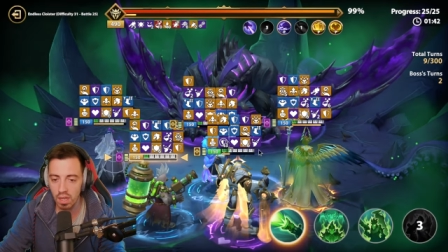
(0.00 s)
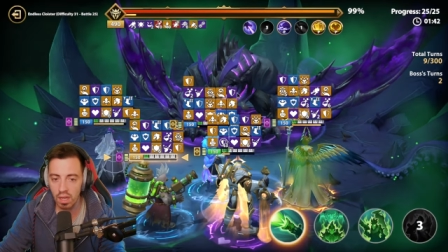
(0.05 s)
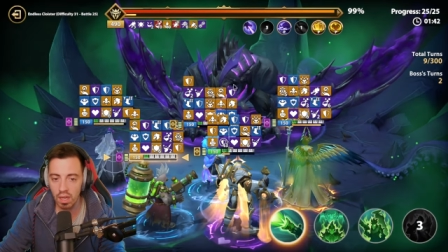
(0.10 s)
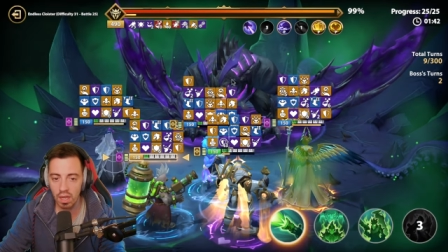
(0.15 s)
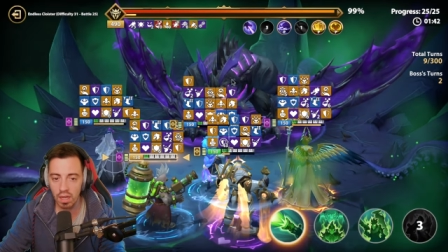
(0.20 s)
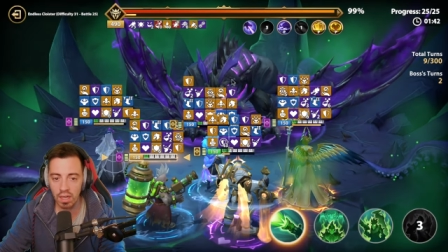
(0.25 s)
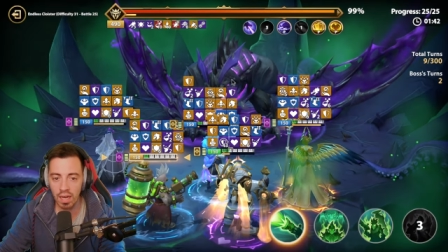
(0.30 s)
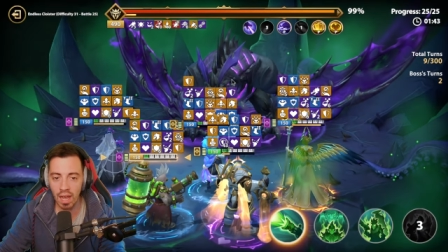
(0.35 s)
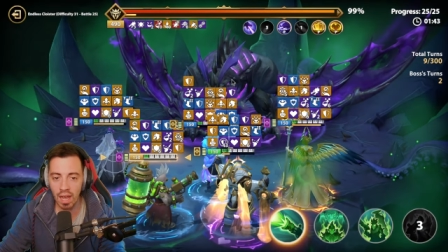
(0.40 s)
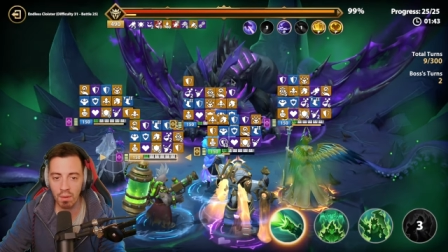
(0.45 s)

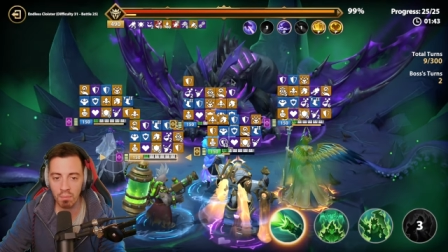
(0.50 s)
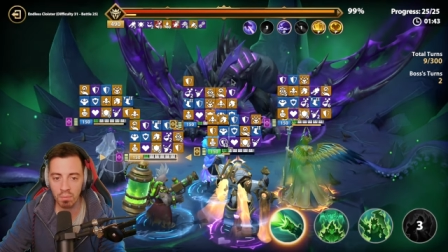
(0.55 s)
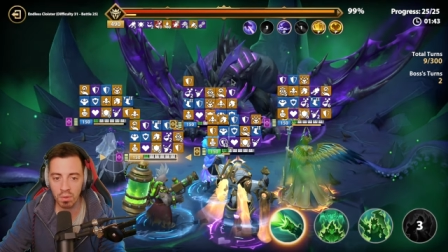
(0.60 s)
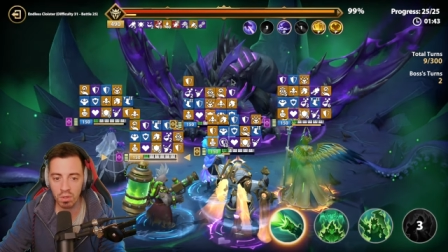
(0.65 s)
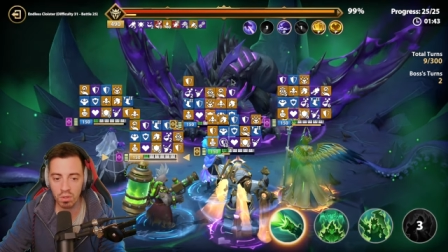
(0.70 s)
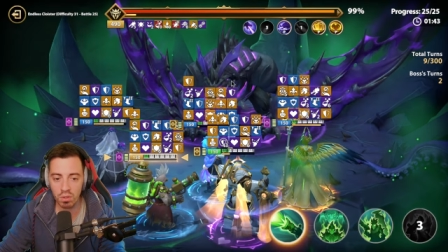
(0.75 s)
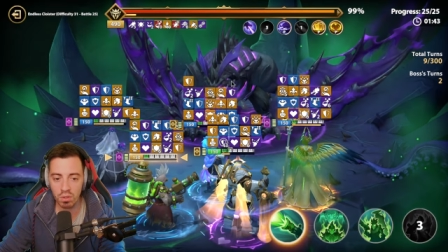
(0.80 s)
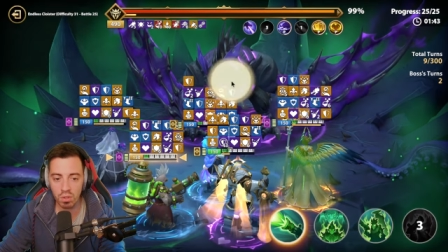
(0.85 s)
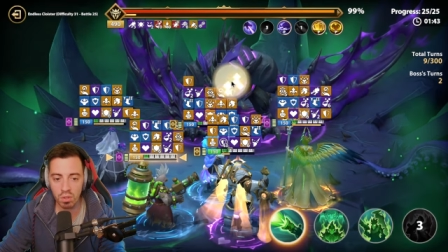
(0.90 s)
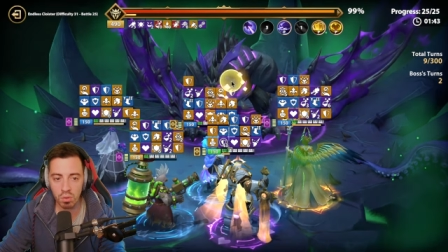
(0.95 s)
Now I'm gonna
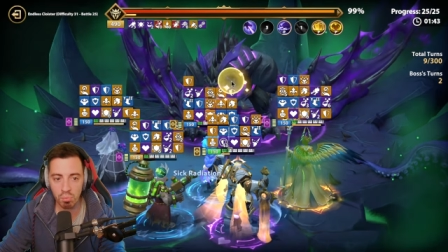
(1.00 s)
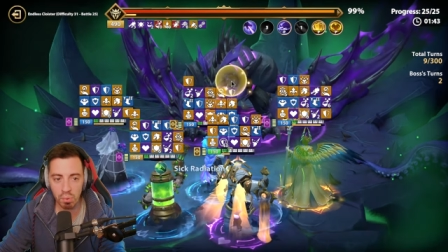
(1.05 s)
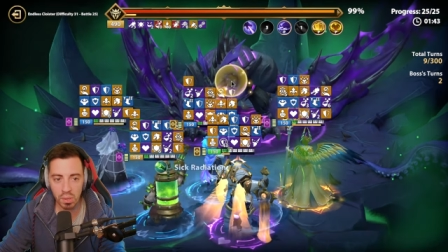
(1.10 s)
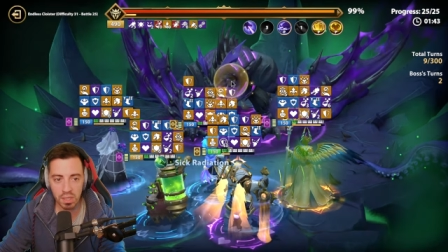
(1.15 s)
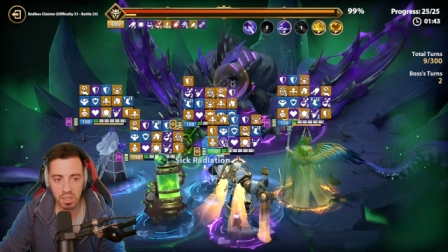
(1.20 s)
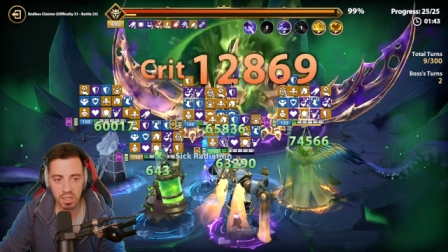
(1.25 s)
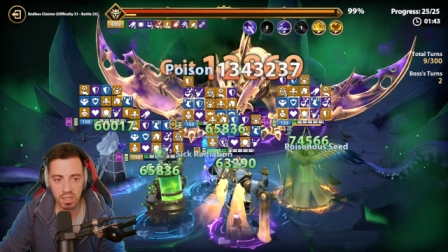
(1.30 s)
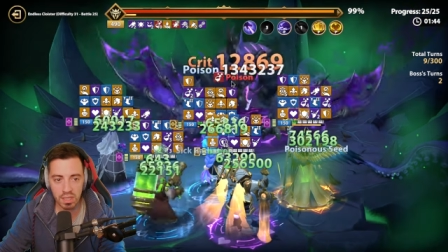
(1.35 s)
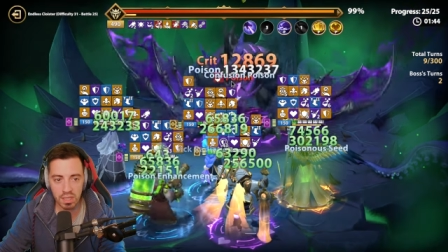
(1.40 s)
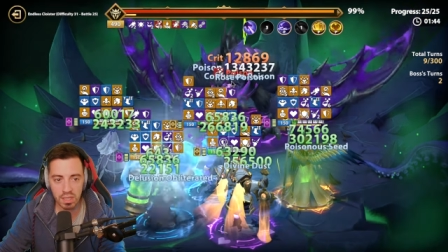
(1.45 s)
use the
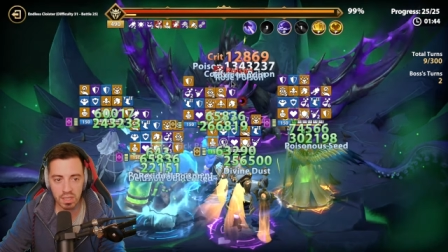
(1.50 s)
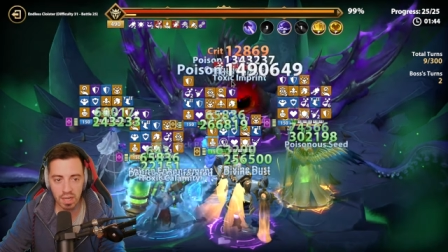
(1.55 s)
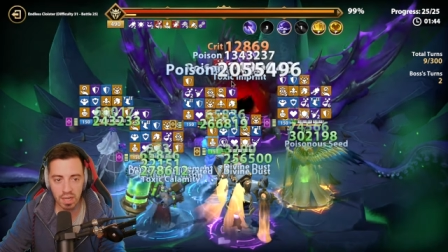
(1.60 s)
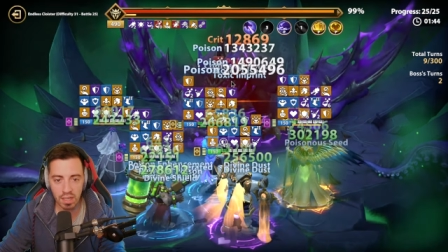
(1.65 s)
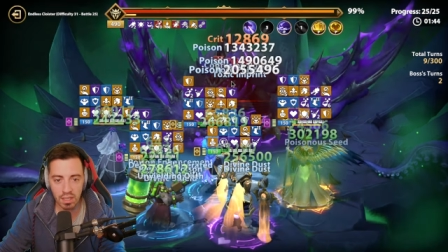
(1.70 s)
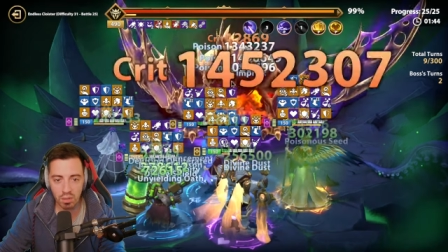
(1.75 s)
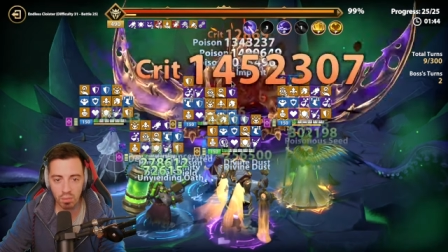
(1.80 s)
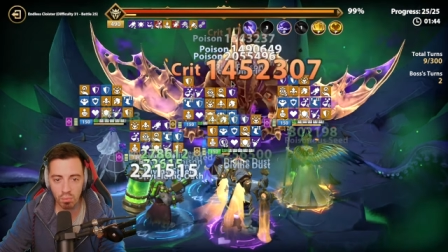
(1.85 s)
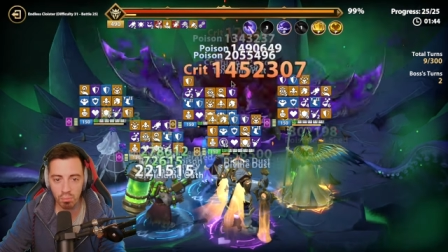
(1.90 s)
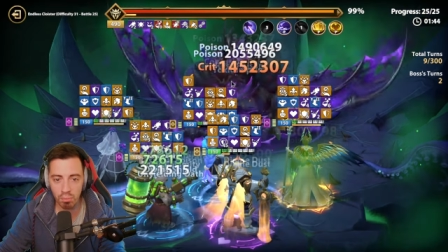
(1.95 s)
basic attack
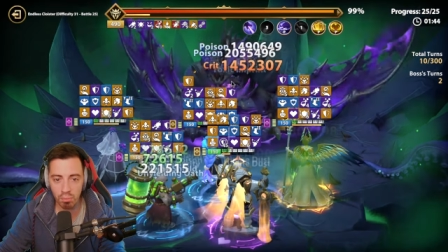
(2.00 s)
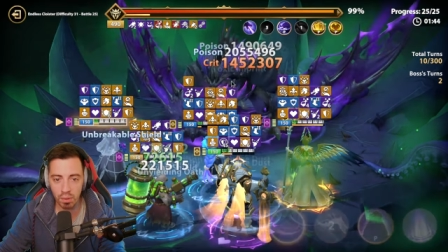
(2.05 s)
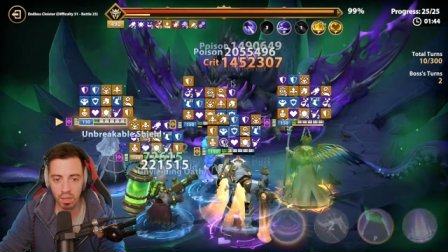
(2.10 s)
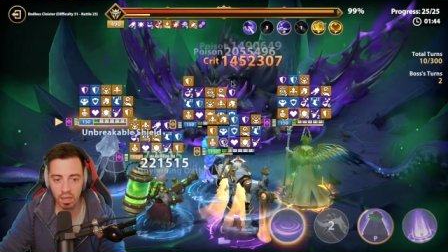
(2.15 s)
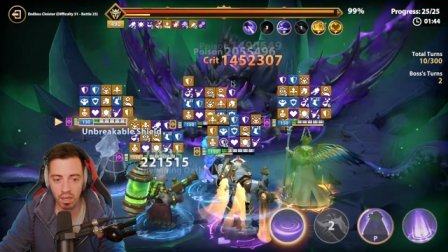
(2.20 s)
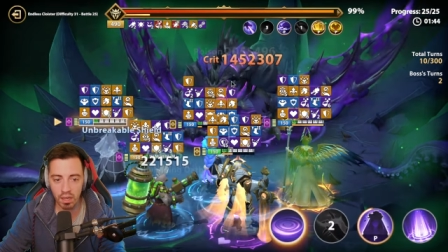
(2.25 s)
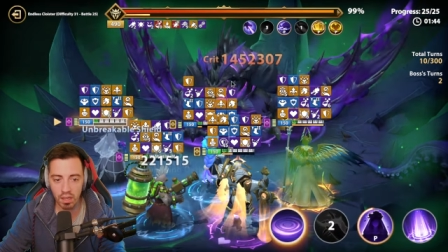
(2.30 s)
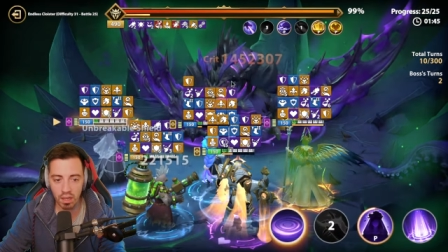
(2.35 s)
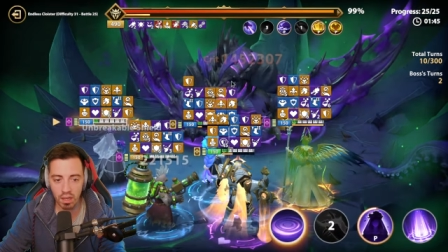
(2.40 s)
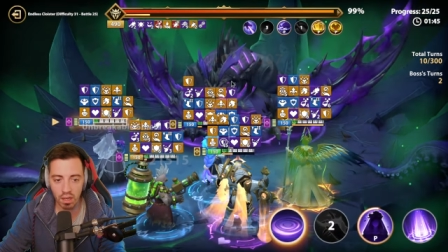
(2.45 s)
to
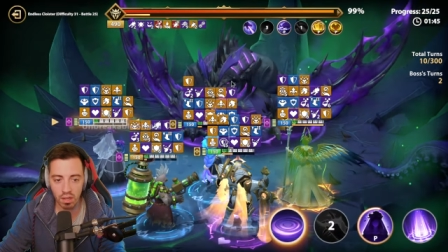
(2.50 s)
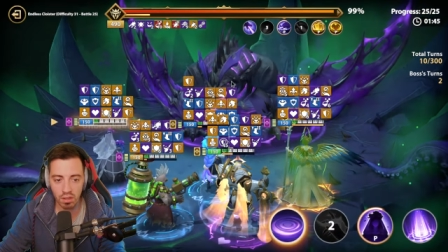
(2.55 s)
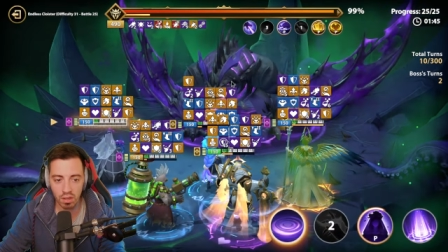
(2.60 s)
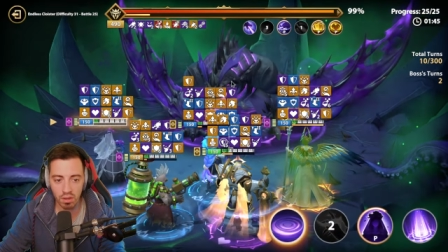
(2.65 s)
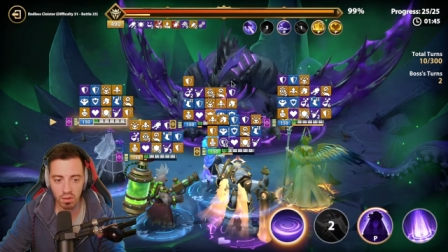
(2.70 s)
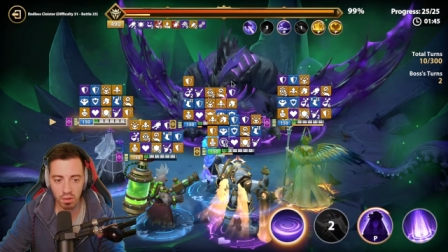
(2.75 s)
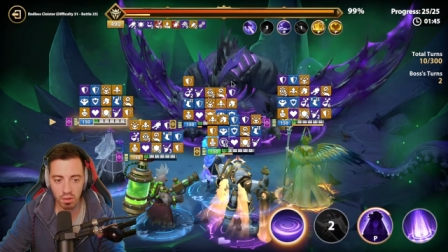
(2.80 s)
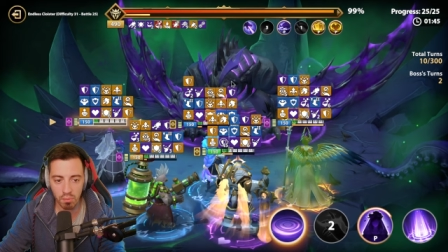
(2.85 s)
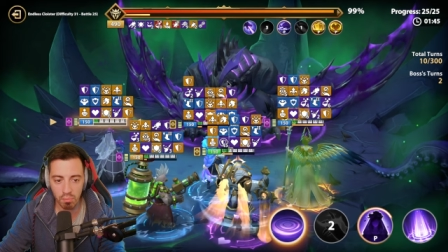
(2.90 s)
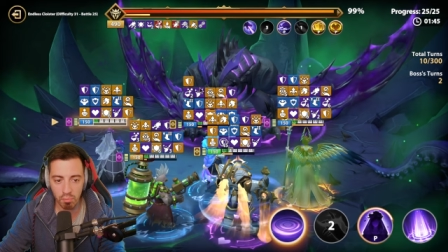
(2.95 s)
apply
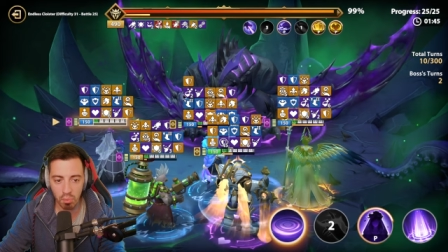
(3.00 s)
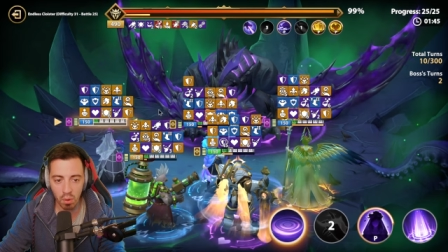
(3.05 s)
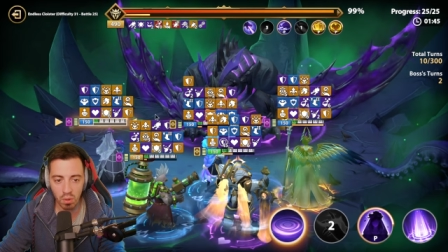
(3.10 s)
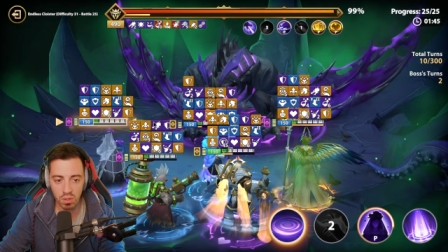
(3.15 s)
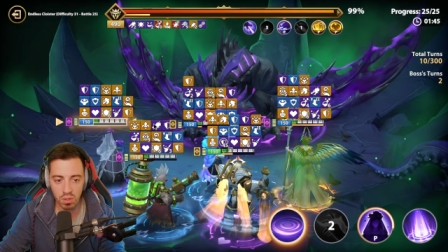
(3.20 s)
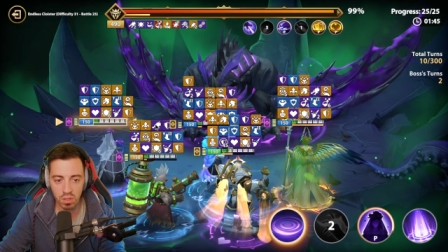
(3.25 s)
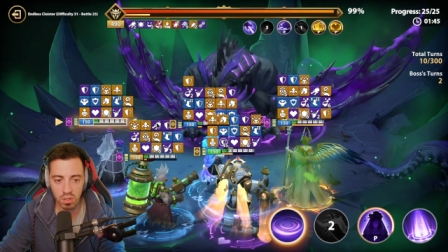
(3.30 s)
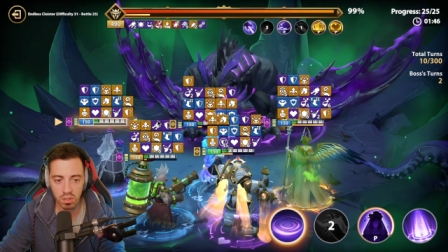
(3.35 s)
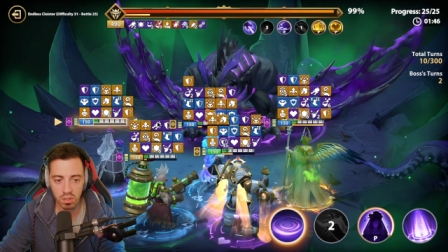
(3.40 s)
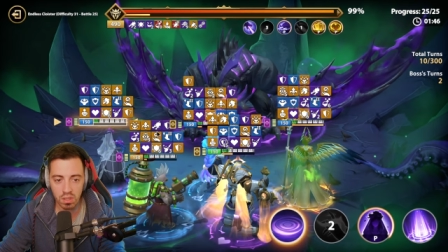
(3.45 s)
another
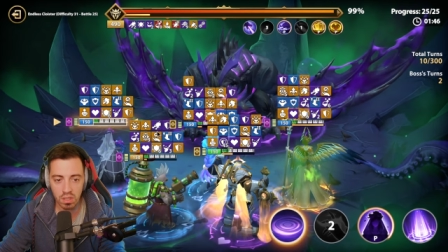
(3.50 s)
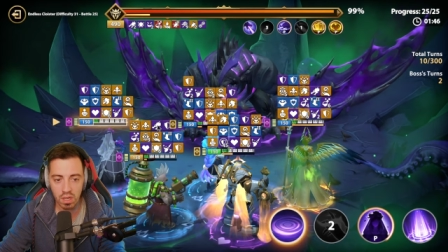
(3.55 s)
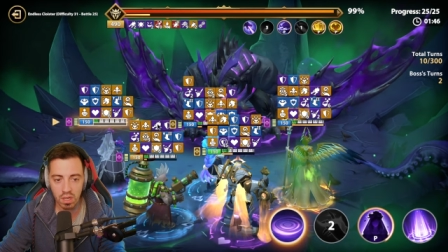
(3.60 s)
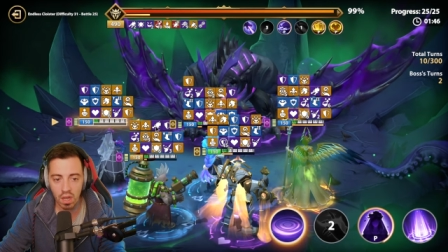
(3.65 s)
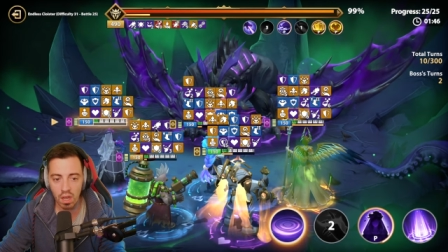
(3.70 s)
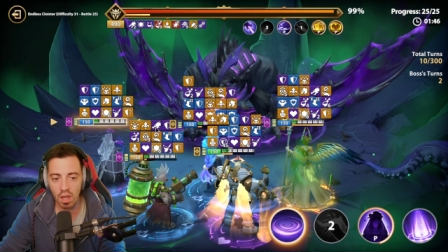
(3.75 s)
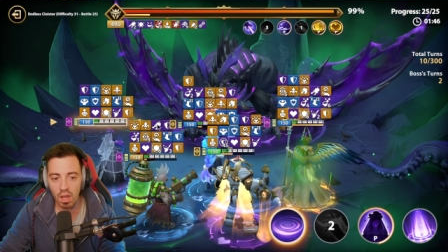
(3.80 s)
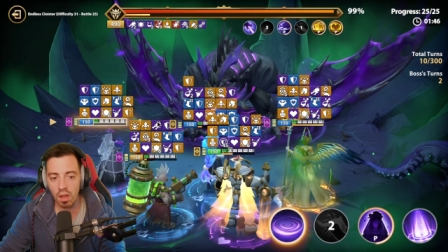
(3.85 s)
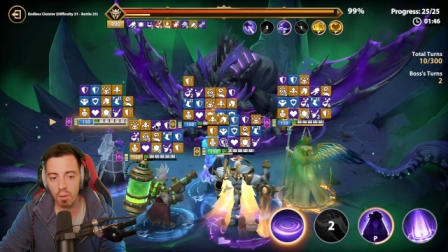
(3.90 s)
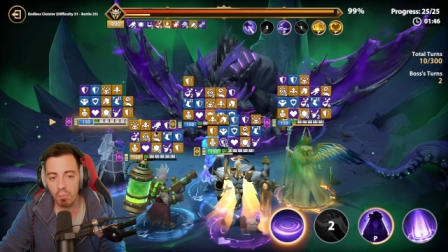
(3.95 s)
poisons
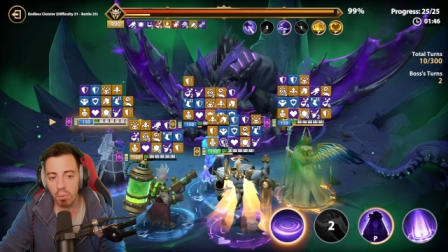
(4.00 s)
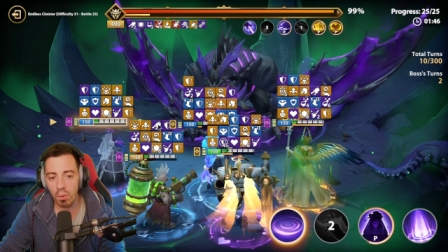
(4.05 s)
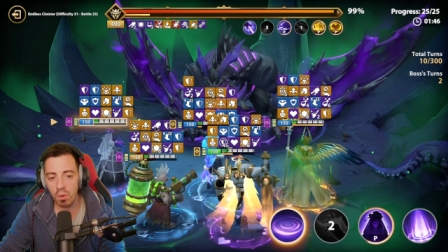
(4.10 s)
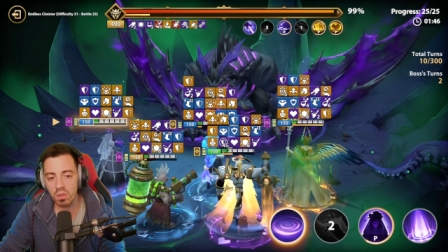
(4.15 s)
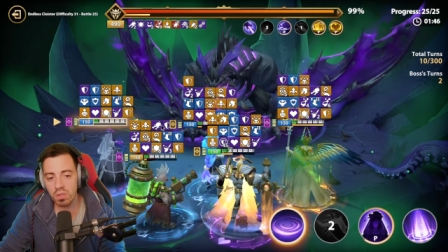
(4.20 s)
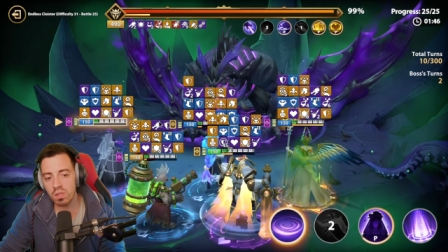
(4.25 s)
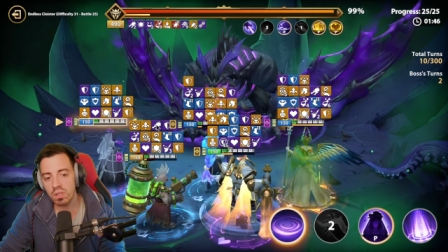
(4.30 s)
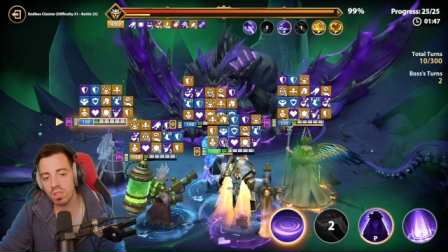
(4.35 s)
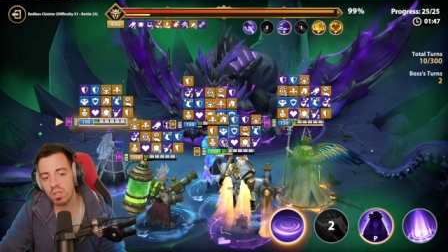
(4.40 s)
poison.